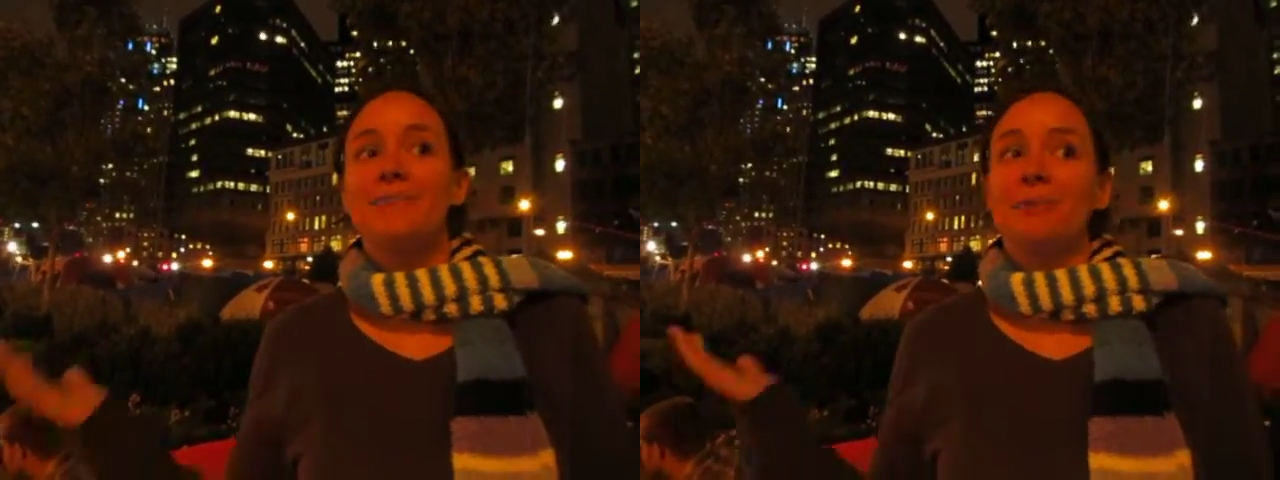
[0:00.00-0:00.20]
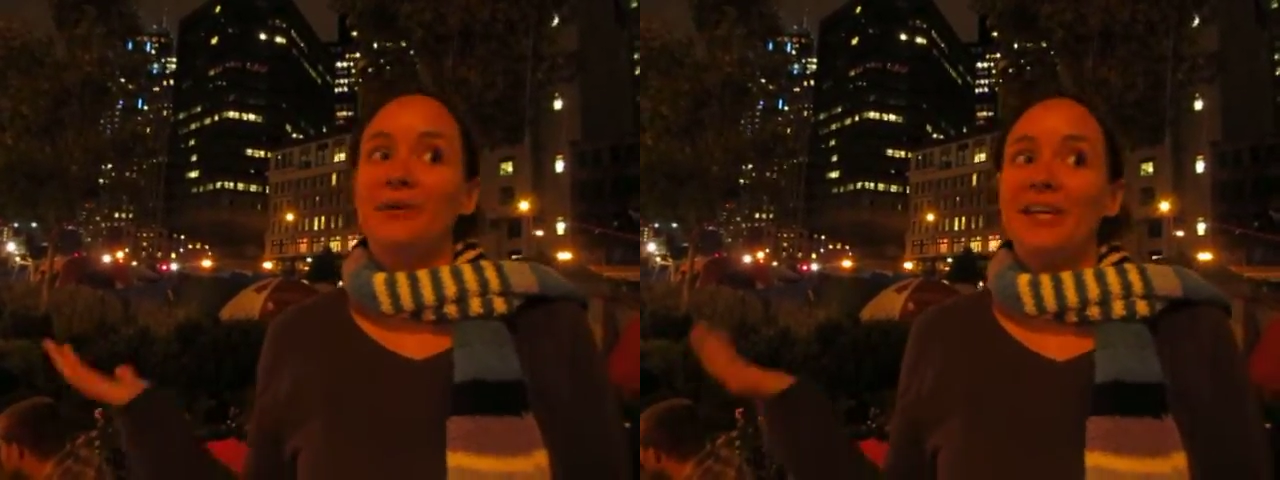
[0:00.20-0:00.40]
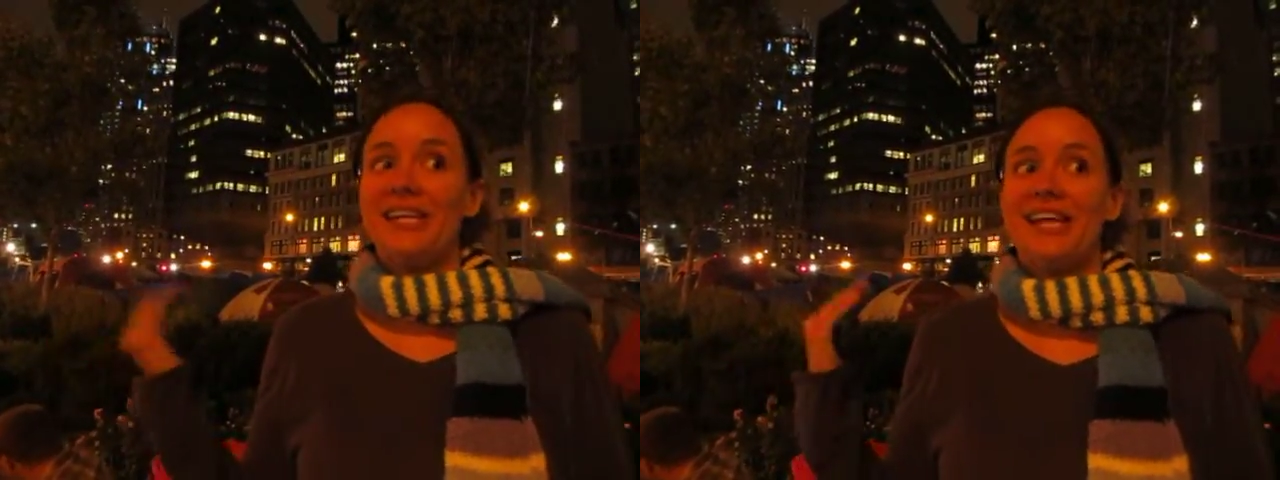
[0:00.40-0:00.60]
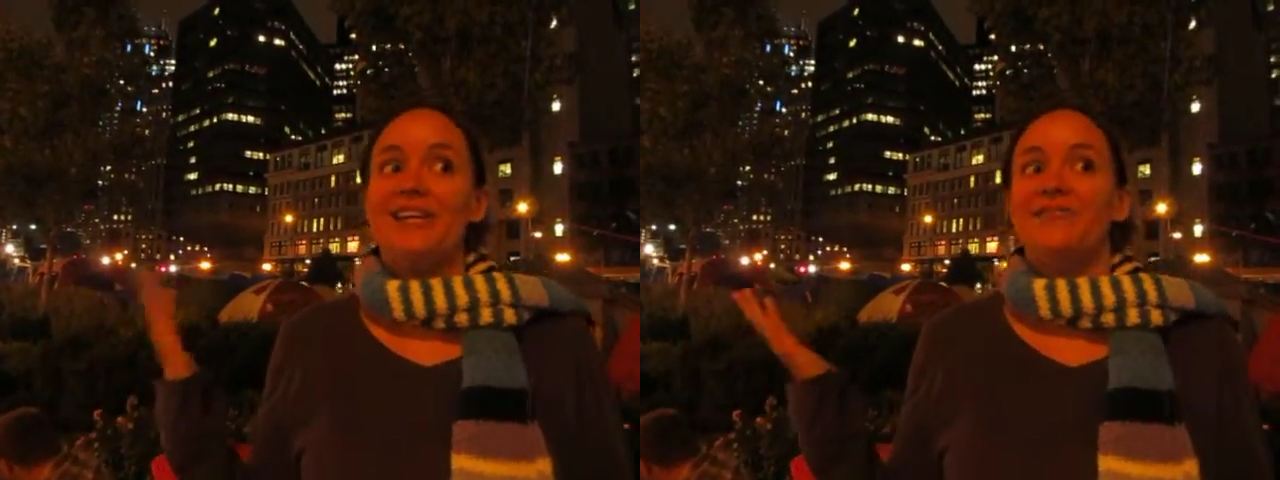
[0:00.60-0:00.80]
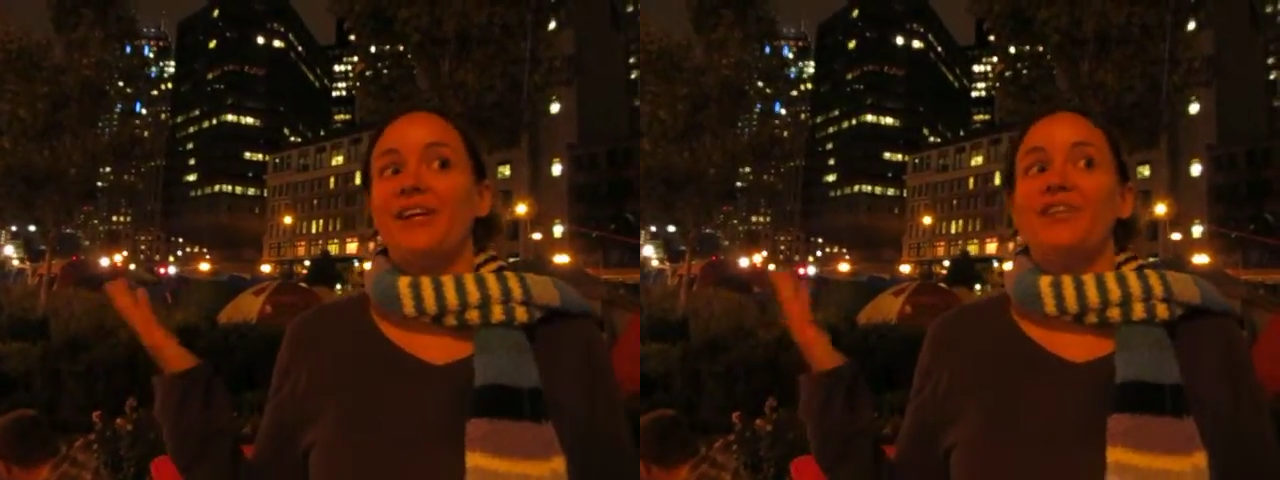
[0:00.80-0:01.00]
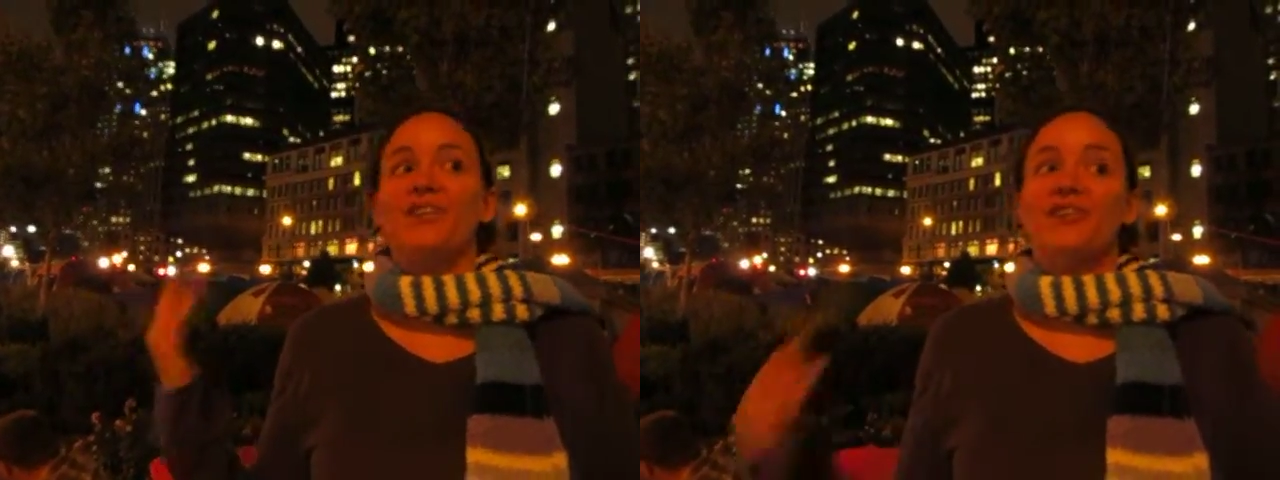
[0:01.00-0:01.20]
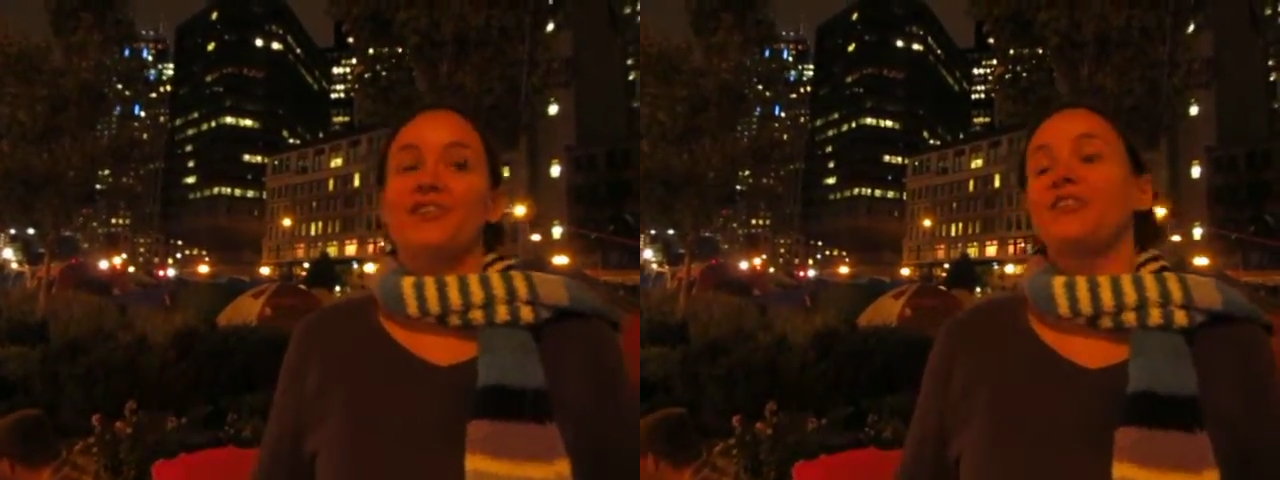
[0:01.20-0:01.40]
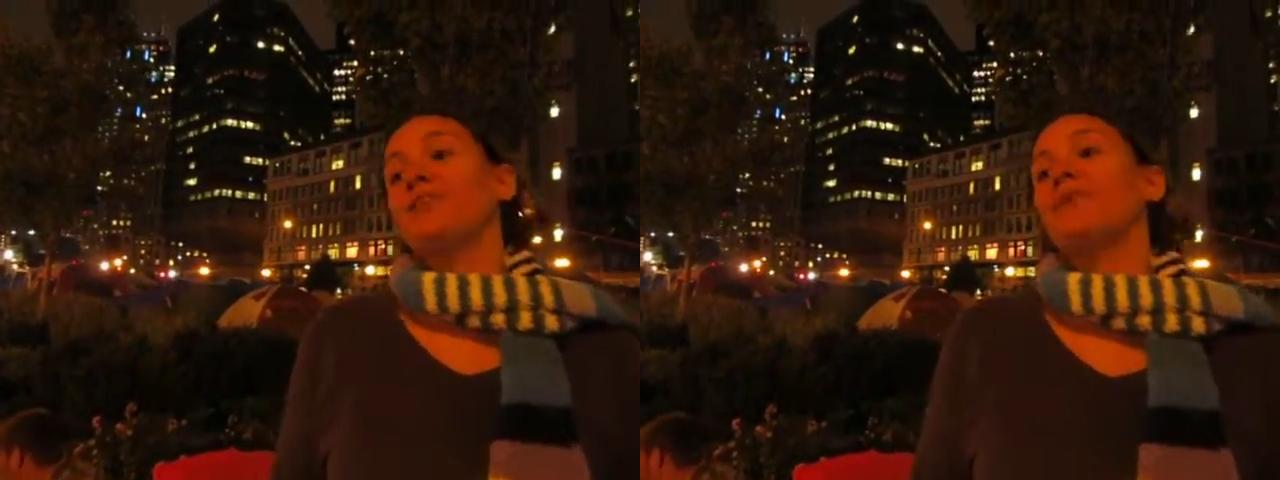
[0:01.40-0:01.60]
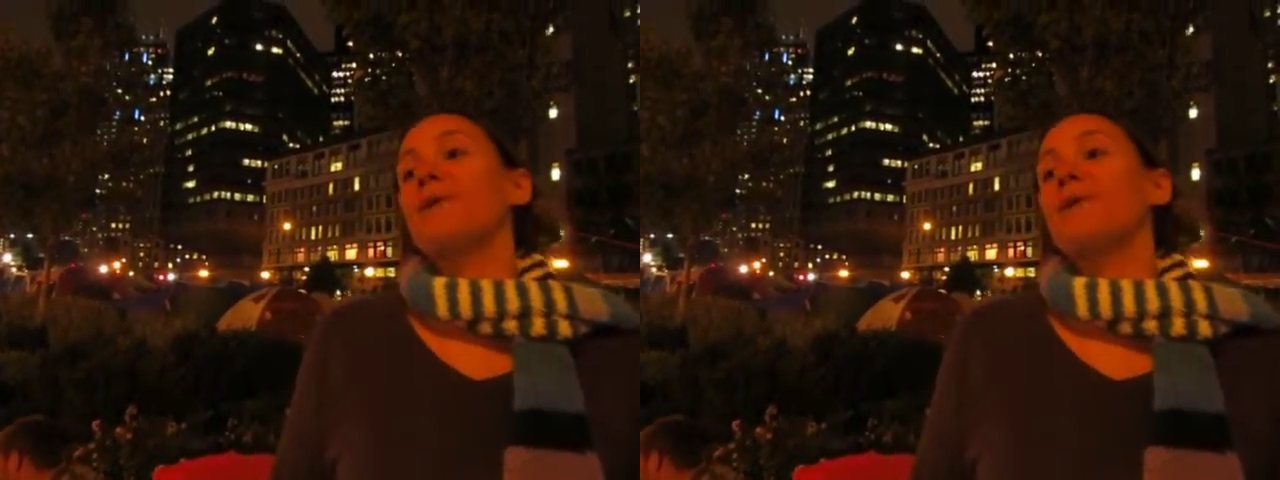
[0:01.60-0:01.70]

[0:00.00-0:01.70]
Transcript: brilliant innovators who